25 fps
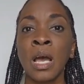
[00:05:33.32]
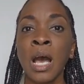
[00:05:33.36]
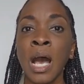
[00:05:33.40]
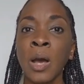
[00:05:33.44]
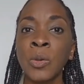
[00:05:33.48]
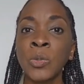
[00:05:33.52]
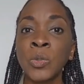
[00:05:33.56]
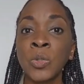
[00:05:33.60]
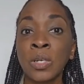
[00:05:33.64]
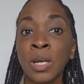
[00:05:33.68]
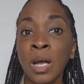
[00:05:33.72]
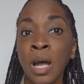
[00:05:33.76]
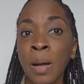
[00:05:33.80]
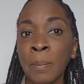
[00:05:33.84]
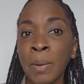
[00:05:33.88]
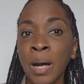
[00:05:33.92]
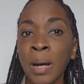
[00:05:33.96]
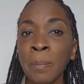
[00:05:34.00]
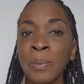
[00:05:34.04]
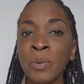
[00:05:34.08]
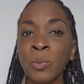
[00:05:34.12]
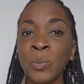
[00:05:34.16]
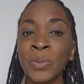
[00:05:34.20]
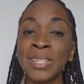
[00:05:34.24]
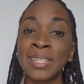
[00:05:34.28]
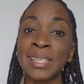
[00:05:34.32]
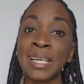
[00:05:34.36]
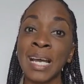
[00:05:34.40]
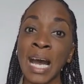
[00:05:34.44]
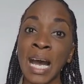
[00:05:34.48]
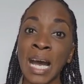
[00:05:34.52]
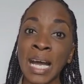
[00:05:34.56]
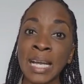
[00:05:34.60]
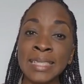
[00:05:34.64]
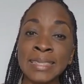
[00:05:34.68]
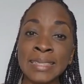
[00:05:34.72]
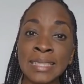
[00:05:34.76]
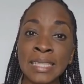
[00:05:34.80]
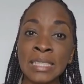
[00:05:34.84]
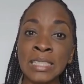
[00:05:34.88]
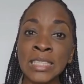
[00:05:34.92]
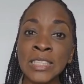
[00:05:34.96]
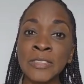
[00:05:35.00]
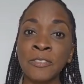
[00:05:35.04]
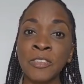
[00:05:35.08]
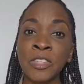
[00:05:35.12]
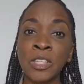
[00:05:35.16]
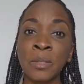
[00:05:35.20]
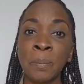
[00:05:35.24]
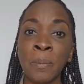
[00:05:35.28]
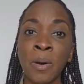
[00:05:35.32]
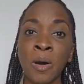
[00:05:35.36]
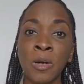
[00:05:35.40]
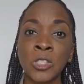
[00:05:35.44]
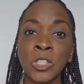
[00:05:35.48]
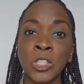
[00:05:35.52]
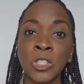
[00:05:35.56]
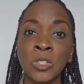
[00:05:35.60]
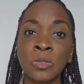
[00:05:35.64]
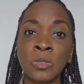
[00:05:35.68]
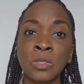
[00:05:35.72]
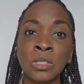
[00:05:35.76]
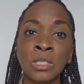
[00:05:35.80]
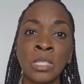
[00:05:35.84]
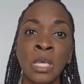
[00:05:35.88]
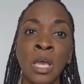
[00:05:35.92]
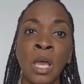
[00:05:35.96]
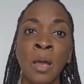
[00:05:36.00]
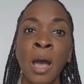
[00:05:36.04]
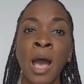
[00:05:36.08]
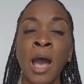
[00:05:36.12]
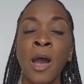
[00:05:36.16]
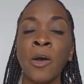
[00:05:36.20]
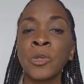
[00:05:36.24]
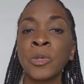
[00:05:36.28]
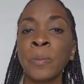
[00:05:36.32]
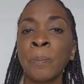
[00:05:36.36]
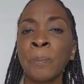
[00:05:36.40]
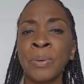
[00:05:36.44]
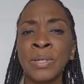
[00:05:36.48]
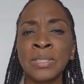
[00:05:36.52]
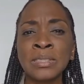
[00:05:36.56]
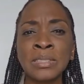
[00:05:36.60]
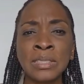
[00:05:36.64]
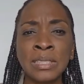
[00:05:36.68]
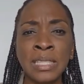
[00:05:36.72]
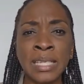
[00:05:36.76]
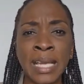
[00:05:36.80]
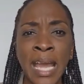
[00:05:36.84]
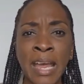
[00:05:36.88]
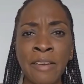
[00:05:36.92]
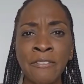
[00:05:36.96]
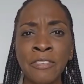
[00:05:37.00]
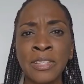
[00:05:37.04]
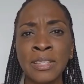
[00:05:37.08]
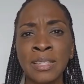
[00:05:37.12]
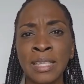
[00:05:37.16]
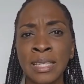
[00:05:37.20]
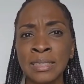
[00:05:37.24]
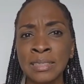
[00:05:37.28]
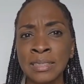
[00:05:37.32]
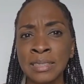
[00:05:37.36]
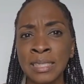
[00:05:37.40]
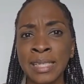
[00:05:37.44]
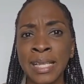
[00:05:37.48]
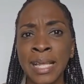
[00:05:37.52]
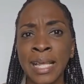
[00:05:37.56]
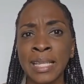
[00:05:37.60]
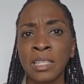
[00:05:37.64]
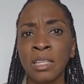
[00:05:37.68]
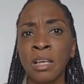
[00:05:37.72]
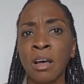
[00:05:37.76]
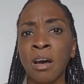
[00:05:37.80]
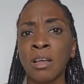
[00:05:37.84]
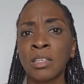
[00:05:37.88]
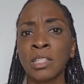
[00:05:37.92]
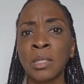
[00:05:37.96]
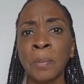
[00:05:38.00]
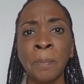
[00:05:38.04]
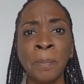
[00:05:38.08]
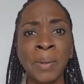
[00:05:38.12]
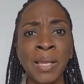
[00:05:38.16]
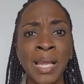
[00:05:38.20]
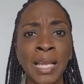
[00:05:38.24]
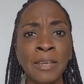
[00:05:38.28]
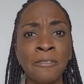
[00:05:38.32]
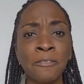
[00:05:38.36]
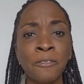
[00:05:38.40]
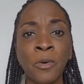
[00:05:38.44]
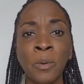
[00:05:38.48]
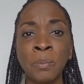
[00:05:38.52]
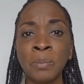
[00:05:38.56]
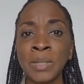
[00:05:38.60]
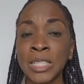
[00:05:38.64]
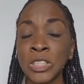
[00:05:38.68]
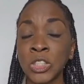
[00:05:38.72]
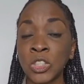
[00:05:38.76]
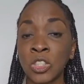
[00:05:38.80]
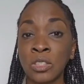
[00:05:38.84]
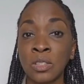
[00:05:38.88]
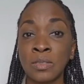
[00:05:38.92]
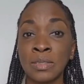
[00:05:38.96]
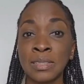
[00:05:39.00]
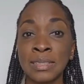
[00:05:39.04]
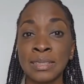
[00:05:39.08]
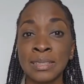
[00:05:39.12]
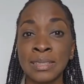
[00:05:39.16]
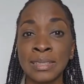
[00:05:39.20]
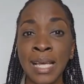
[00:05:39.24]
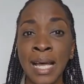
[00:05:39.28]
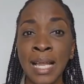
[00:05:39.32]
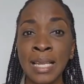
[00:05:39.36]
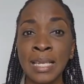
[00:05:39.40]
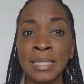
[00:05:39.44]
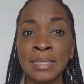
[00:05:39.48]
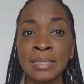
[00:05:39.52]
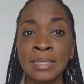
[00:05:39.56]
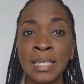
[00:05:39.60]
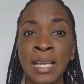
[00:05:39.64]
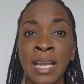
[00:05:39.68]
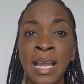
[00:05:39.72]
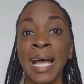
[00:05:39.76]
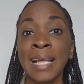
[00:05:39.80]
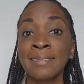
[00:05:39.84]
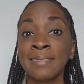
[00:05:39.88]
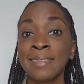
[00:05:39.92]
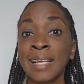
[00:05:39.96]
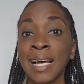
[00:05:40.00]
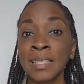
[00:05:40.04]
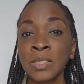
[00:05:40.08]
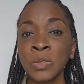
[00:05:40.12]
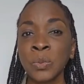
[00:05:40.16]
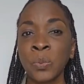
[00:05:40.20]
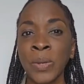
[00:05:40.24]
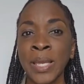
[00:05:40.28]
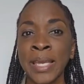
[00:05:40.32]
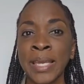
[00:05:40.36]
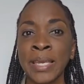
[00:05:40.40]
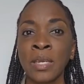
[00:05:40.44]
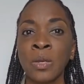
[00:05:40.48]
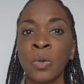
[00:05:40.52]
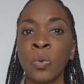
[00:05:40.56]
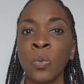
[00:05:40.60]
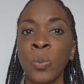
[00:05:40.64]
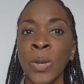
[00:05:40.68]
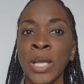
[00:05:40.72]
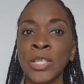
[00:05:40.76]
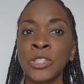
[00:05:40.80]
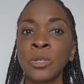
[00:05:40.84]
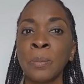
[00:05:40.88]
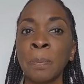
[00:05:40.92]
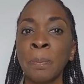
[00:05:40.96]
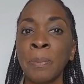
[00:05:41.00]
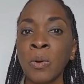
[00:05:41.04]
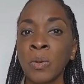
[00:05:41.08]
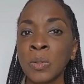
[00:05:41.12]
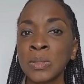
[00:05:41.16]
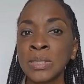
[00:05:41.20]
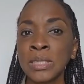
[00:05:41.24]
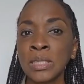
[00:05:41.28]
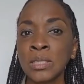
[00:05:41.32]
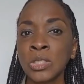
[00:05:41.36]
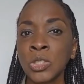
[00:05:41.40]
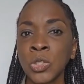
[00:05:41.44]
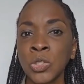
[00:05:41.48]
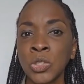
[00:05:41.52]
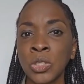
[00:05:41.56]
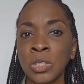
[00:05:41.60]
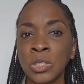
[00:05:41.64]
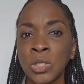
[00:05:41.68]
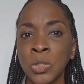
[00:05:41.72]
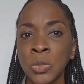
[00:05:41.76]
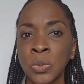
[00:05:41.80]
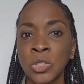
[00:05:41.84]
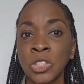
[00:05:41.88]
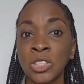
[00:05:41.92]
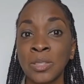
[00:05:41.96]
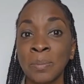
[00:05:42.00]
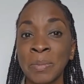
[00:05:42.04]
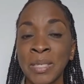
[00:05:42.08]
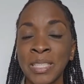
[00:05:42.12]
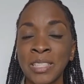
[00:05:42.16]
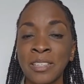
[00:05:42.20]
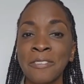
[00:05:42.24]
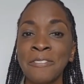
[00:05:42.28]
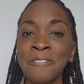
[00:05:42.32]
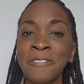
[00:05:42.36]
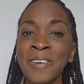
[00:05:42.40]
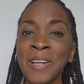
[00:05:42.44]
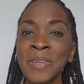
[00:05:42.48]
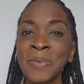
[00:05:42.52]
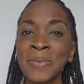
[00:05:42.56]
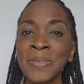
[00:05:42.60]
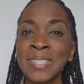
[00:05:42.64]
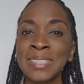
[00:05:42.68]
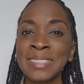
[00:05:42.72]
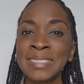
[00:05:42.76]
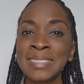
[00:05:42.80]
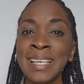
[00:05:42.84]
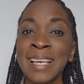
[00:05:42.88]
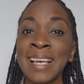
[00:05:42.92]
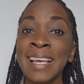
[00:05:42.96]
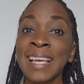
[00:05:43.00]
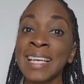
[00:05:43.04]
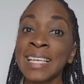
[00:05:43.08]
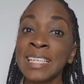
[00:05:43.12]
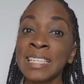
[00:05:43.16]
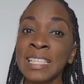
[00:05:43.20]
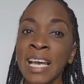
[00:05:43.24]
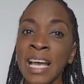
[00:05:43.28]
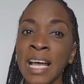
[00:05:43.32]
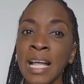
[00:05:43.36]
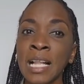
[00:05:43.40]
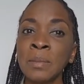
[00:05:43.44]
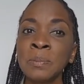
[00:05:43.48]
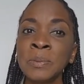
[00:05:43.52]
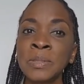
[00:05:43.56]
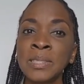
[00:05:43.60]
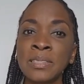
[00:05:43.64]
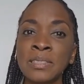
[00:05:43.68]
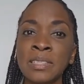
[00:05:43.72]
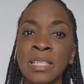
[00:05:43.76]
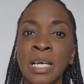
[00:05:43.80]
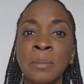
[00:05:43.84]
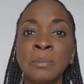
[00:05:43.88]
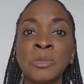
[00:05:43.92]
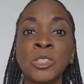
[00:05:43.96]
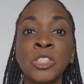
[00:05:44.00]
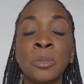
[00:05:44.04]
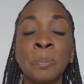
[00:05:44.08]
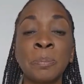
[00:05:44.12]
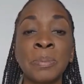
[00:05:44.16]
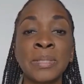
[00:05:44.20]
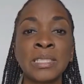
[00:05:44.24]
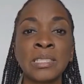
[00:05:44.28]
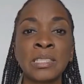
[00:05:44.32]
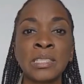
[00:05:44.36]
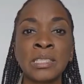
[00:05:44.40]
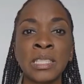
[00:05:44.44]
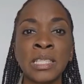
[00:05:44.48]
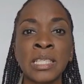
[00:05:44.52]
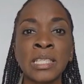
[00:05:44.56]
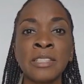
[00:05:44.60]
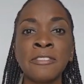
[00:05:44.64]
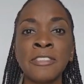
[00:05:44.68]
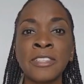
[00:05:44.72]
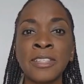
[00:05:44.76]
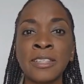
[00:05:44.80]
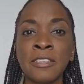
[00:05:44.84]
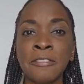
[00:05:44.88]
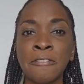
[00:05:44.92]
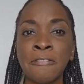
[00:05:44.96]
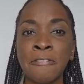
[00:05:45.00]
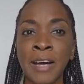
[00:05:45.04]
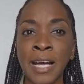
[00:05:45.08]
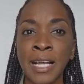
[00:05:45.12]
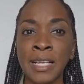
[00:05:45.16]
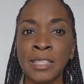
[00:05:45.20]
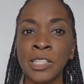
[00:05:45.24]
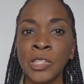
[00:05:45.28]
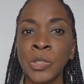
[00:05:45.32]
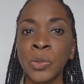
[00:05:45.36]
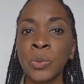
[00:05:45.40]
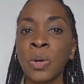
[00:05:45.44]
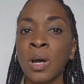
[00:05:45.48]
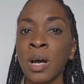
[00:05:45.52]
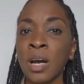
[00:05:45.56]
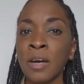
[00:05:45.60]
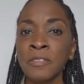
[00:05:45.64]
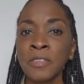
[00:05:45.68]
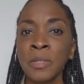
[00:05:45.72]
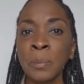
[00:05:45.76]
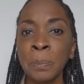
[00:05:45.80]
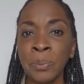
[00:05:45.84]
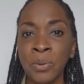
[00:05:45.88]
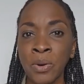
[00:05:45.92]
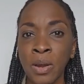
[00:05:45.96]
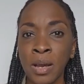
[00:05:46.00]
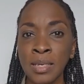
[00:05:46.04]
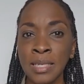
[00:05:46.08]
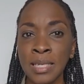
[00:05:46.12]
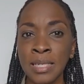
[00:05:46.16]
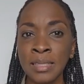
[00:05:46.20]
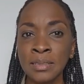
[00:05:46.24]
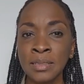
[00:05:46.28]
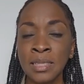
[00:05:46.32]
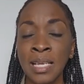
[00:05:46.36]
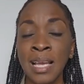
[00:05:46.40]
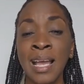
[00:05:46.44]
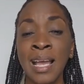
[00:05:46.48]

how you come up with the ideas for the modules, how you put everything together on the platform that you're going to sell it. And that way, when you post it to your social media followers, it helps them to perceive the value of the product